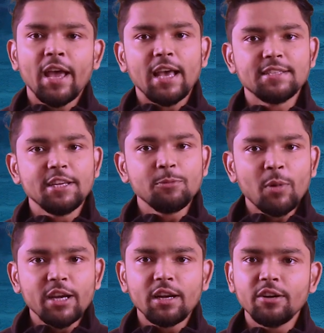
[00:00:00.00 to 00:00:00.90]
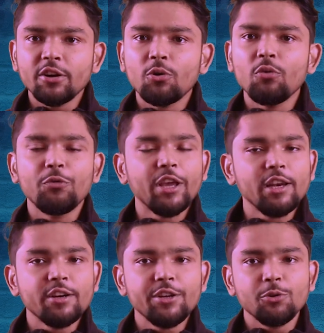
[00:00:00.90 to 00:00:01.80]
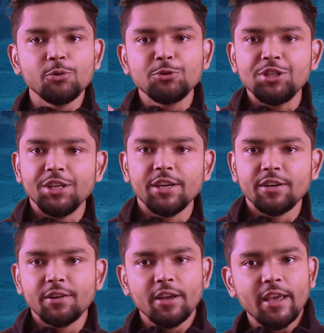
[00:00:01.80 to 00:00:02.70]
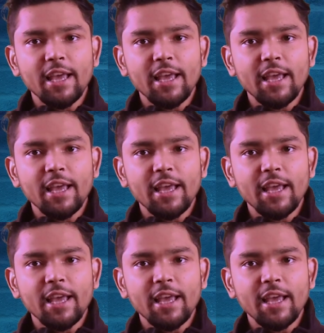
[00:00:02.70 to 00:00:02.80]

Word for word: as it might undergo failure due to shear,